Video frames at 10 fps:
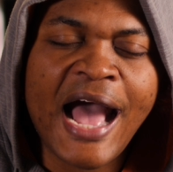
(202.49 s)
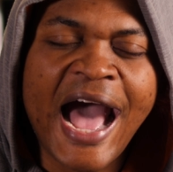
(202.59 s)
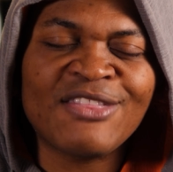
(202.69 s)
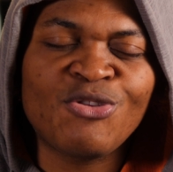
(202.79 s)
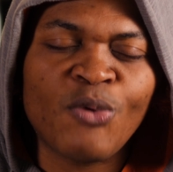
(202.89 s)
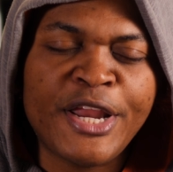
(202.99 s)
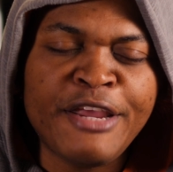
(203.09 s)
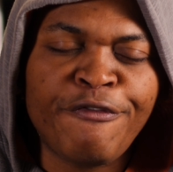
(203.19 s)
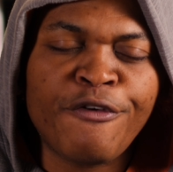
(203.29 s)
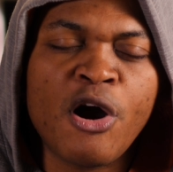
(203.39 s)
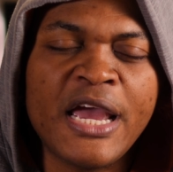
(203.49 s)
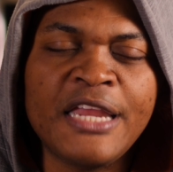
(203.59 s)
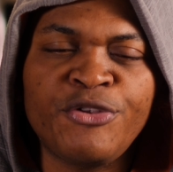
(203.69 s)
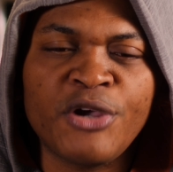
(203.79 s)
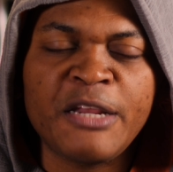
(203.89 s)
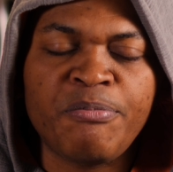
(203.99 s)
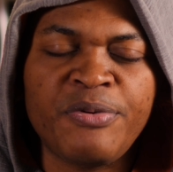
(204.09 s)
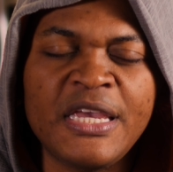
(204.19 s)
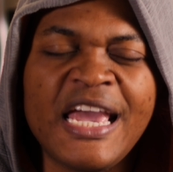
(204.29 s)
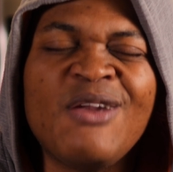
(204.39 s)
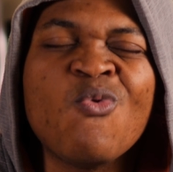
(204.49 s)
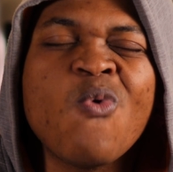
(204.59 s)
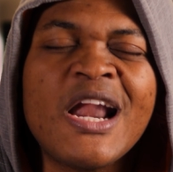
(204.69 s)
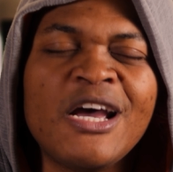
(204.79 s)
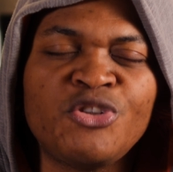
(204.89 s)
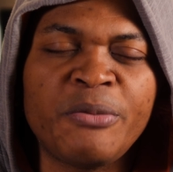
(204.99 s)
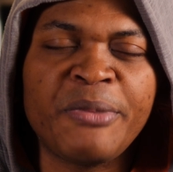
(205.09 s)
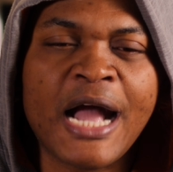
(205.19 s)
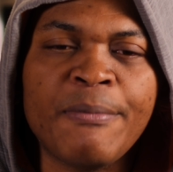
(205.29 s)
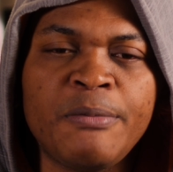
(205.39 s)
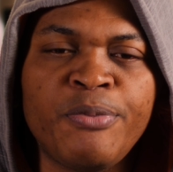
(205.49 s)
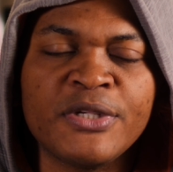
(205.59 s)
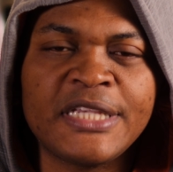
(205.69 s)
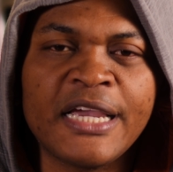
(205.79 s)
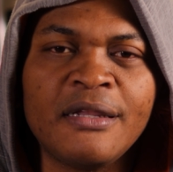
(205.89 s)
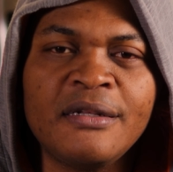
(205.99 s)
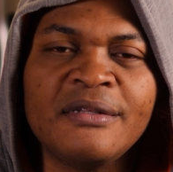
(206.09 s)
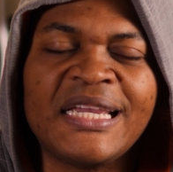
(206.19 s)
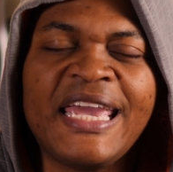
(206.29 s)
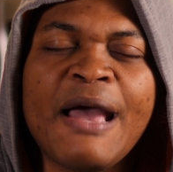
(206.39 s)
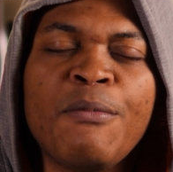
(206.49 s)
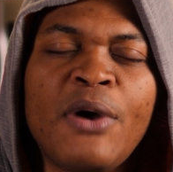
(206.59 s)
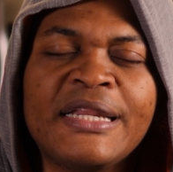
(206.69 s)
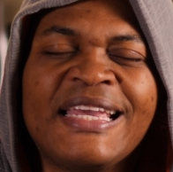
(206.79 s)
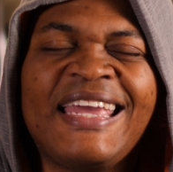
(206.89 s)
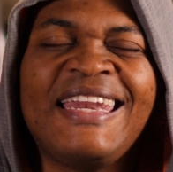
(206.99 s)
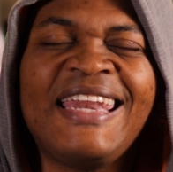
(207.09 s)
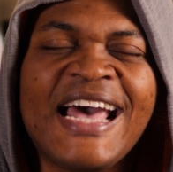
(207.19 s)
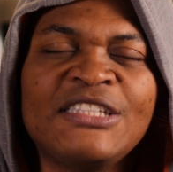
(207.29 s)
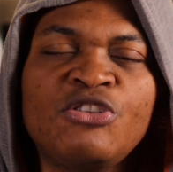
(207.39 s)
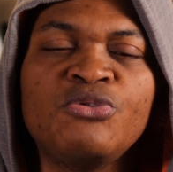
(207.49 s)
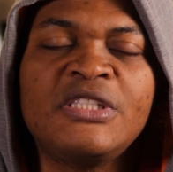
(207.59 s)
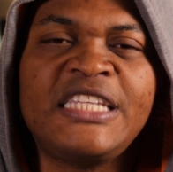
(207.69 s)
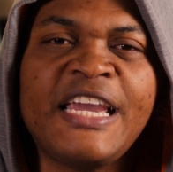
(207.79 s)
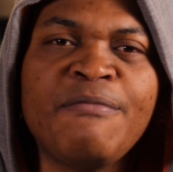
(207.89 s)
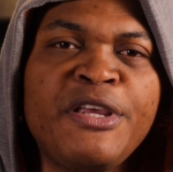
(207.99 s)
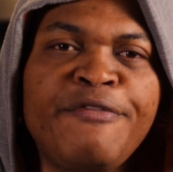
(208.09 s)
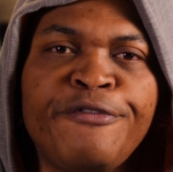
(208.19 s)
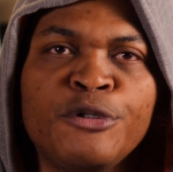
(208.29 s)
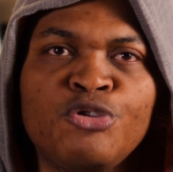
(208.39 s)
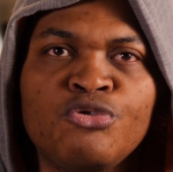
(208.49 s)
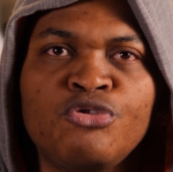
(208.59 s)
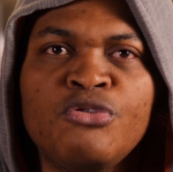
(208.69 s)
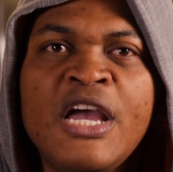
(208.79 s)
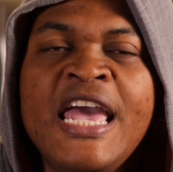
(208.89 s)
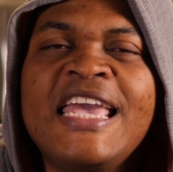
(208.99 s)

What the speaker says: at 24 and 30p and 100 megabit per second. The camera cannot do 10-bit 422.